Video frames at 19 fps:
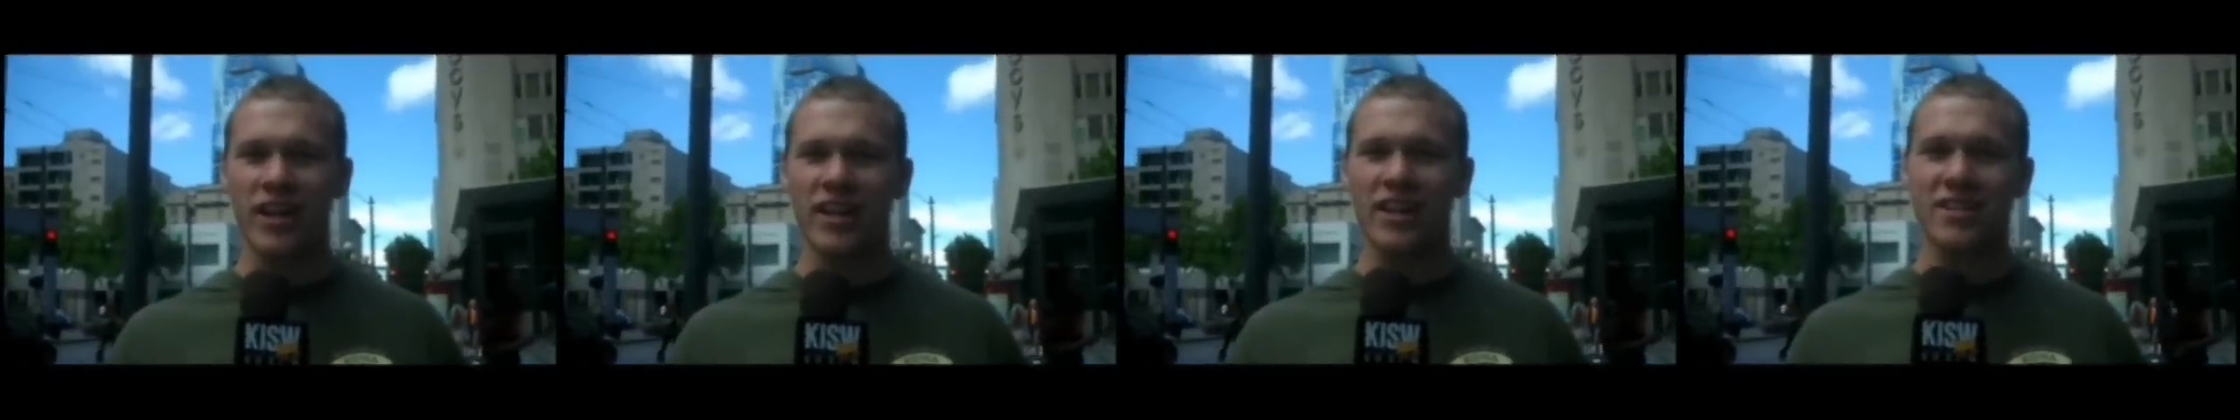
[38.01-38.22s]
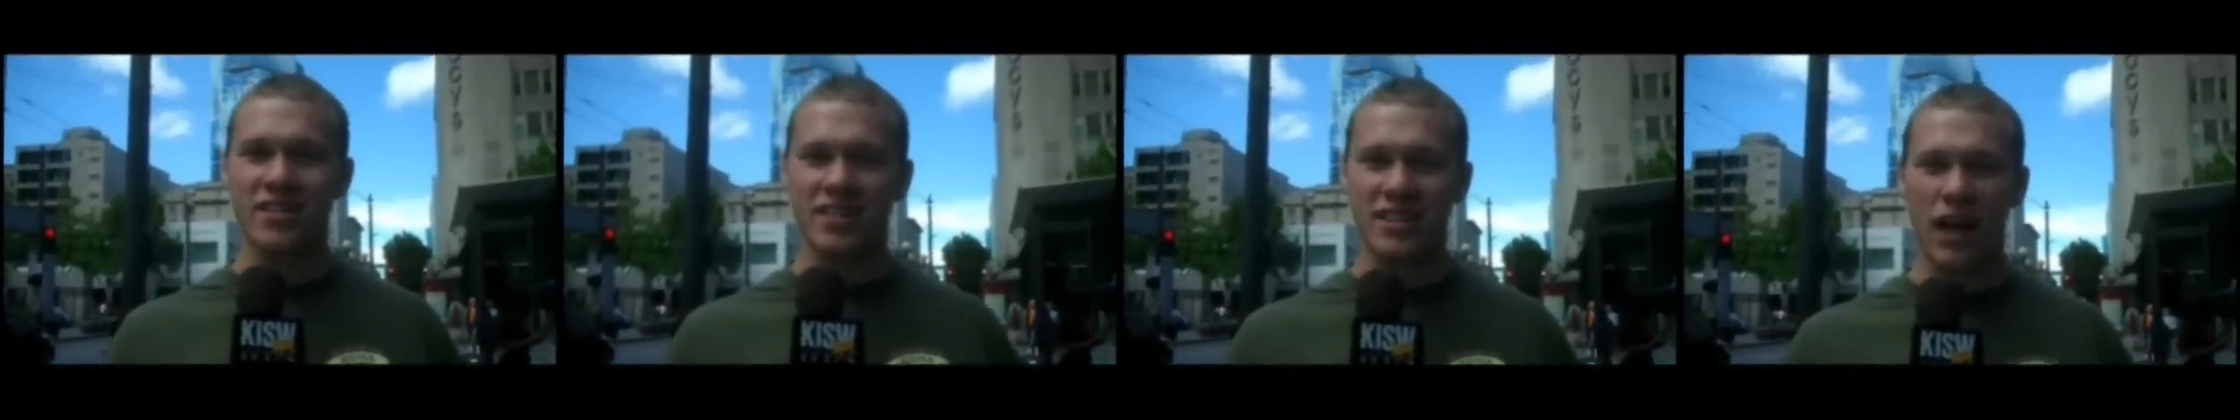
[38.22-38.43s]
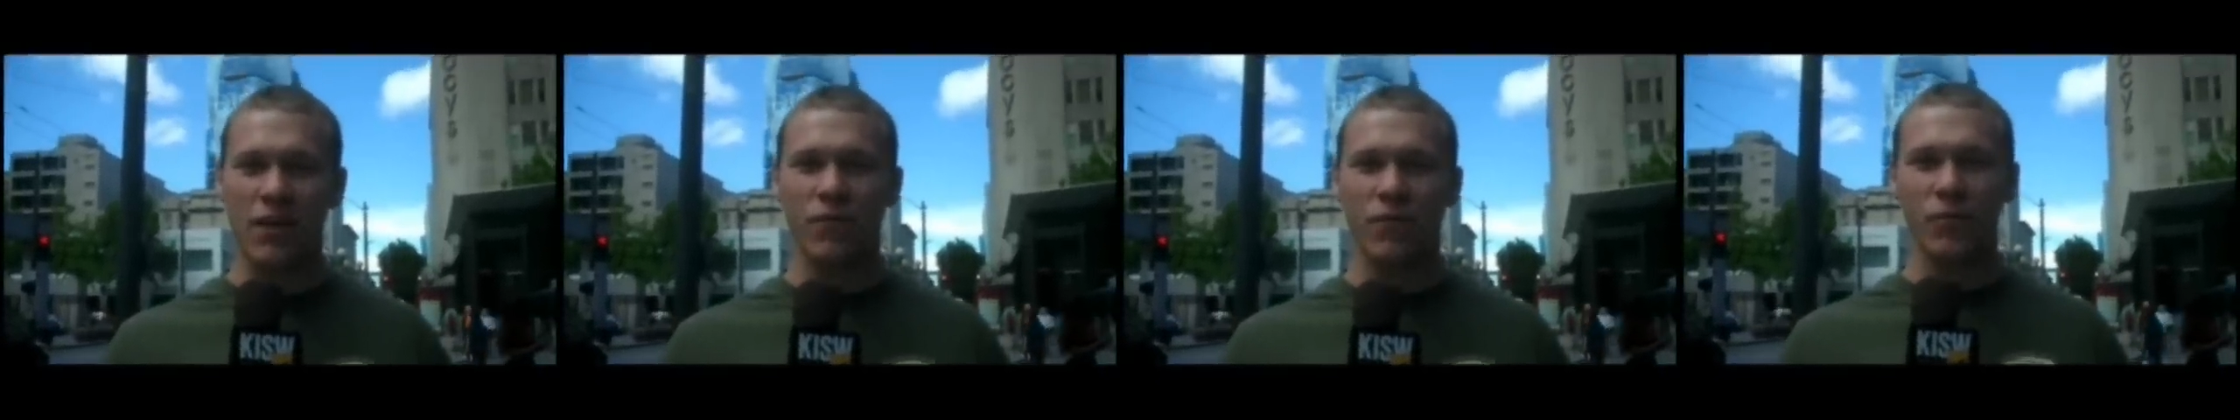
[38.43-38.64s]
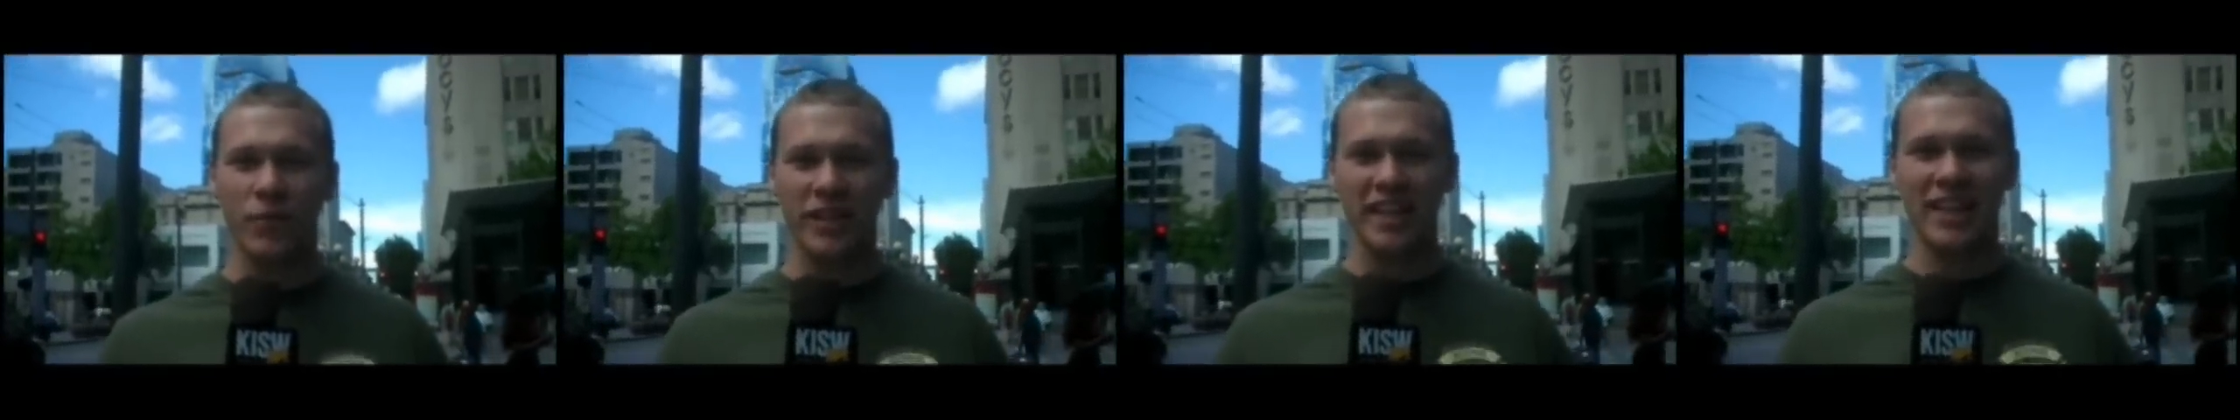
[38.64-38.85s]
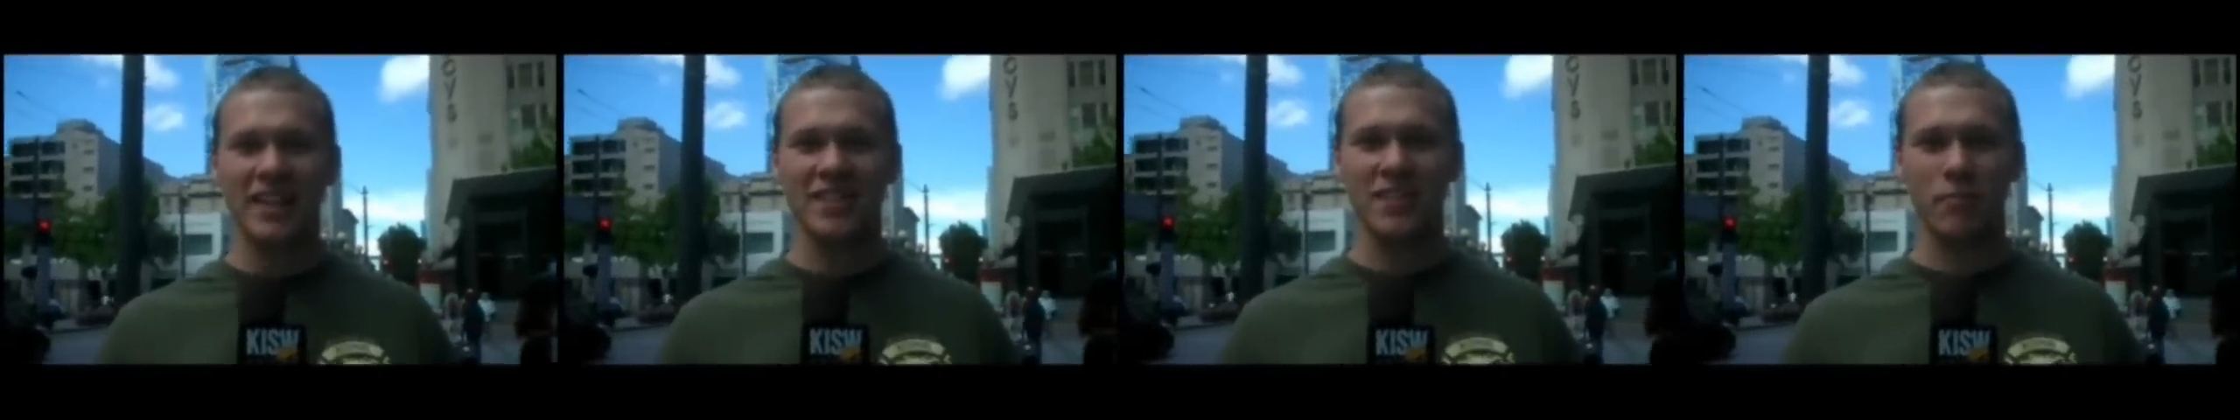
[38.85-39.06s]
It's time for me to
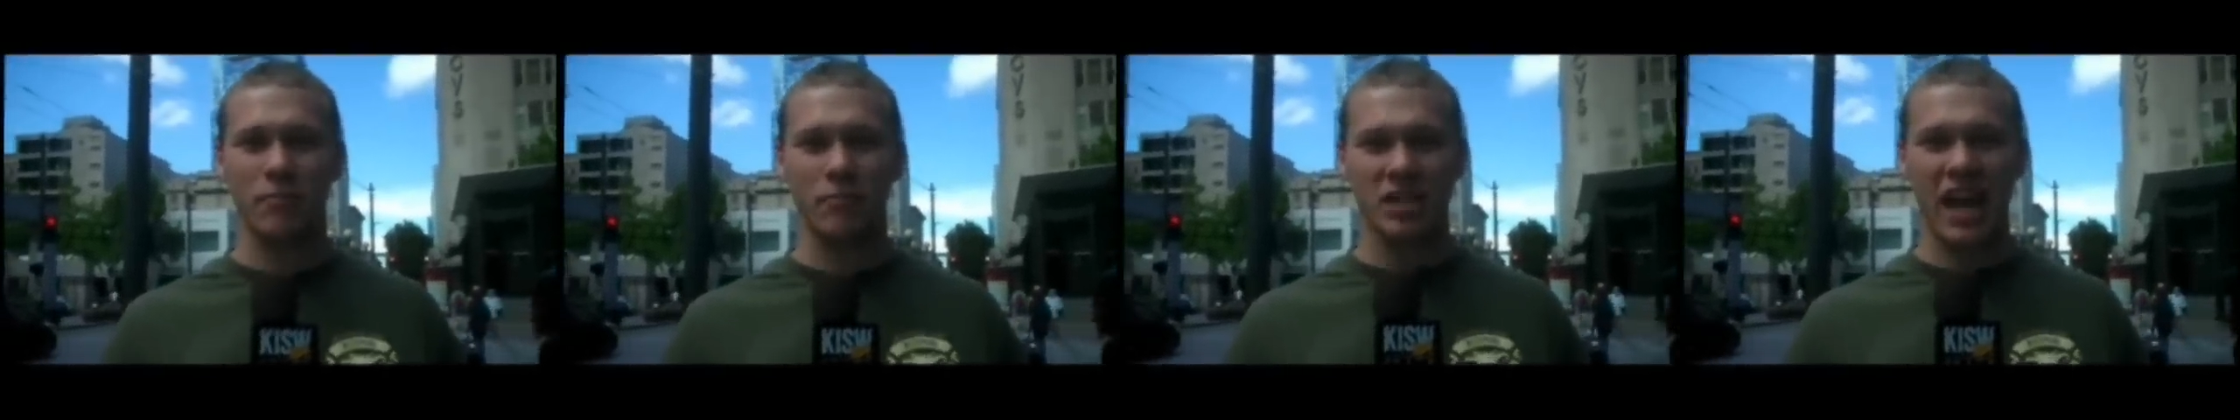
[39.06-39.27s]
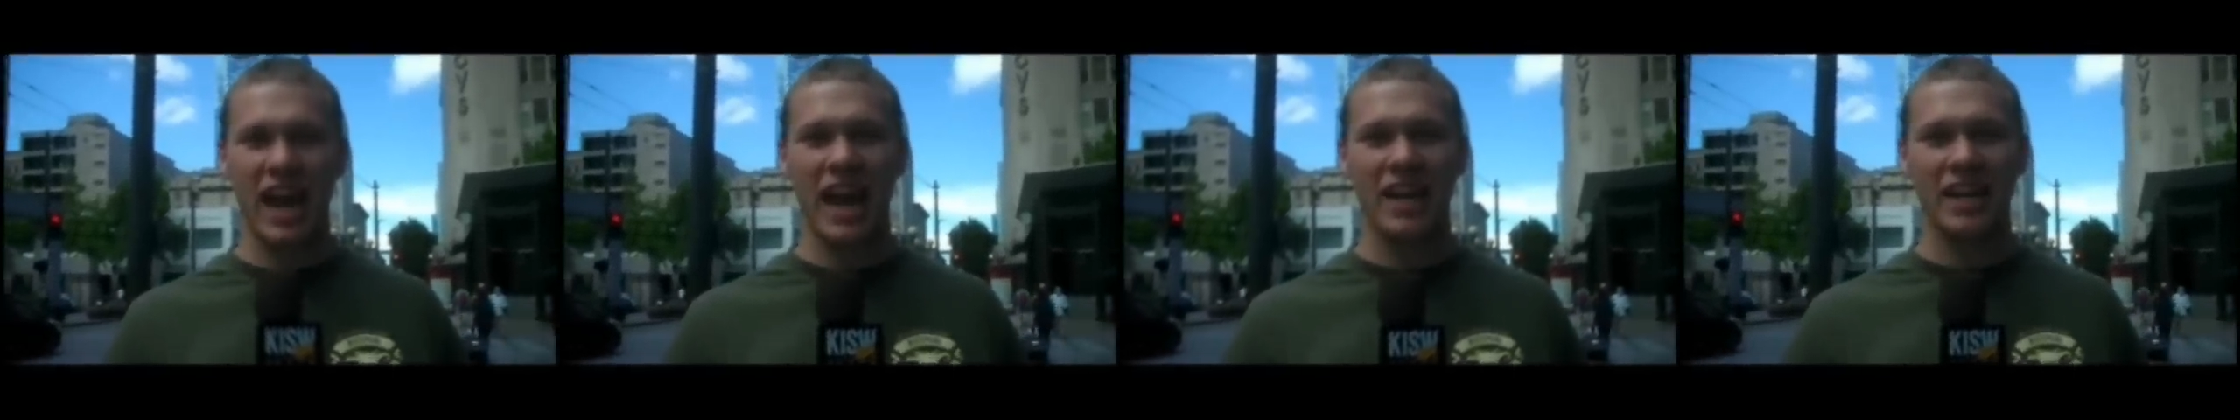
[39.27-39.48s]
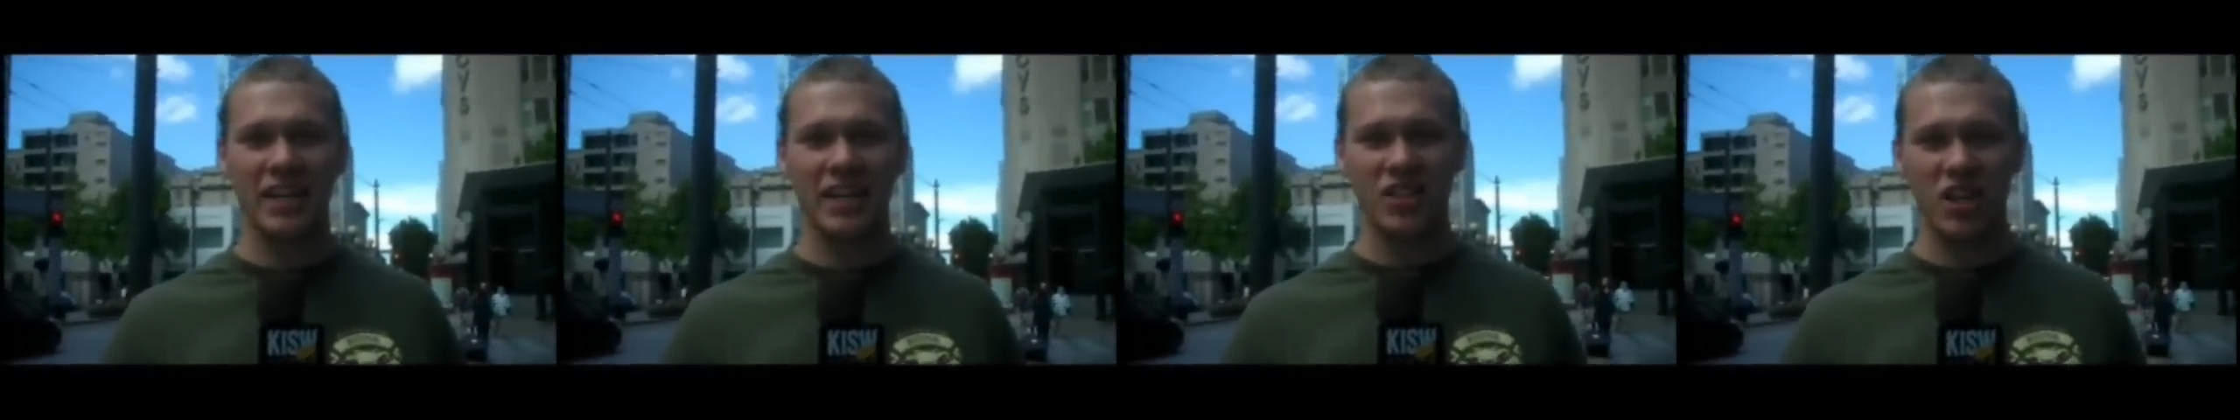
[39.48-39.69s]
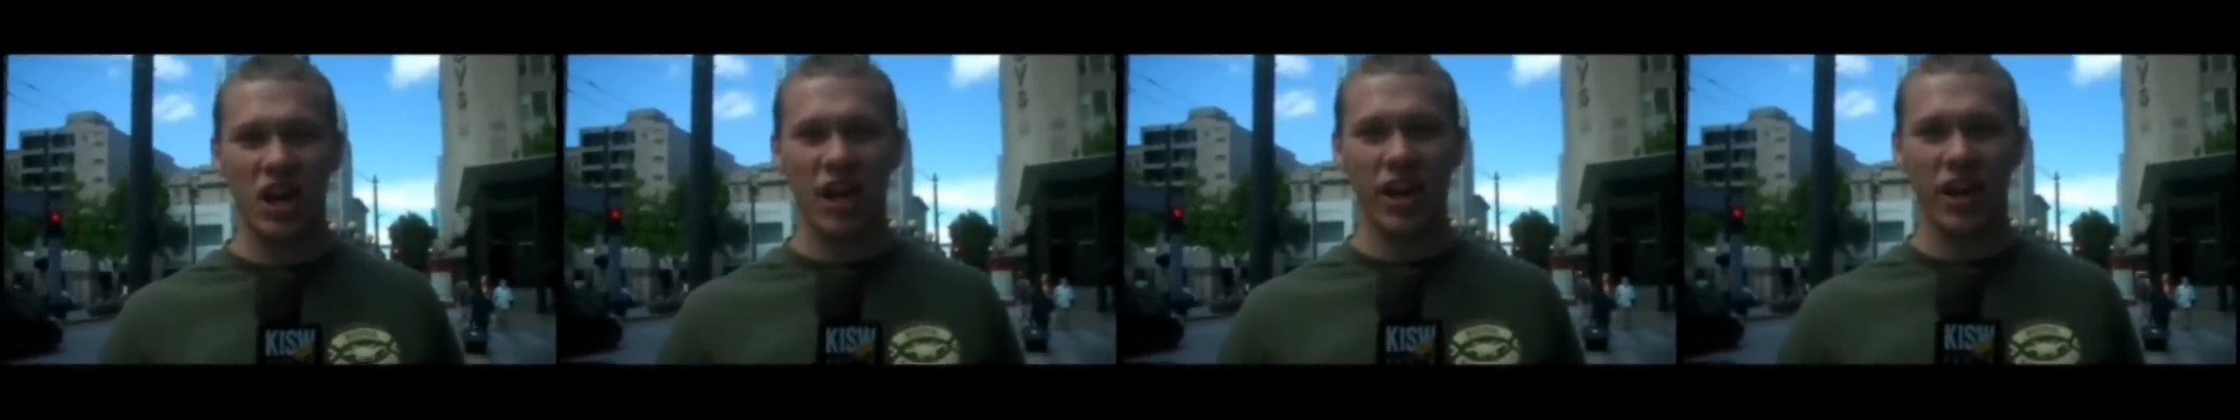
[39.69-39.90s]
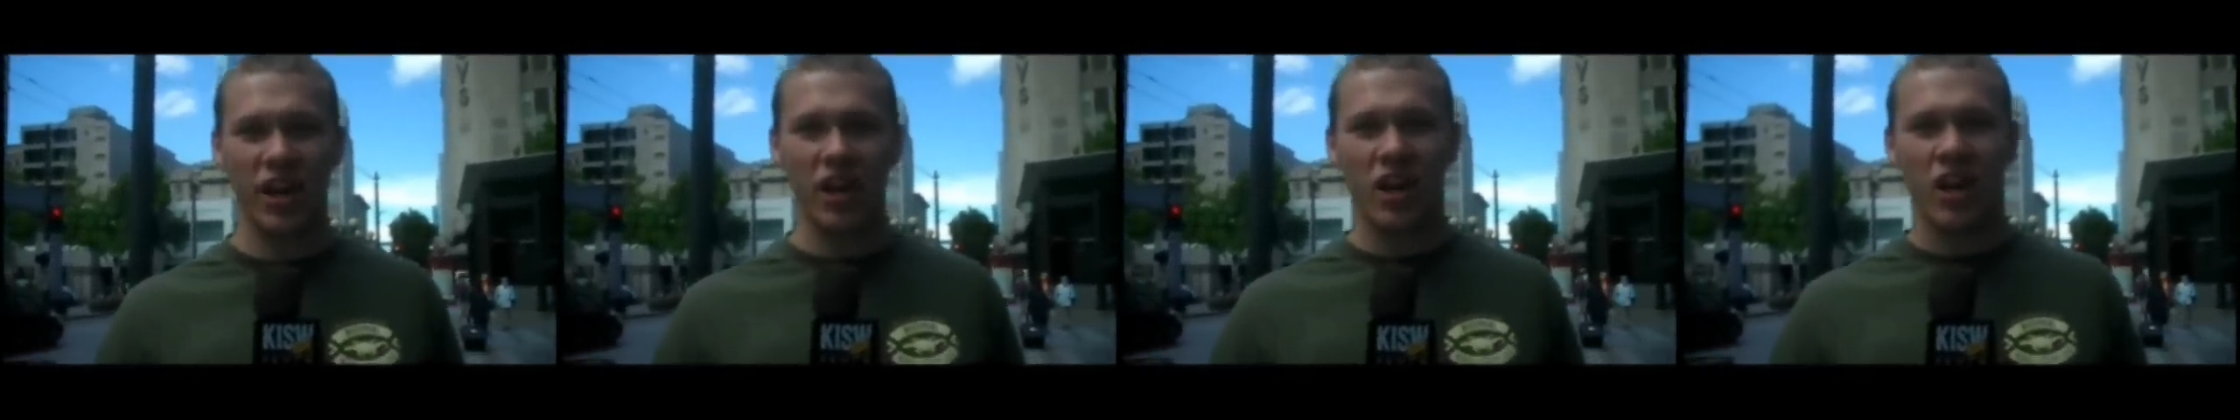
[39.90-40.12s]
get some tanning done.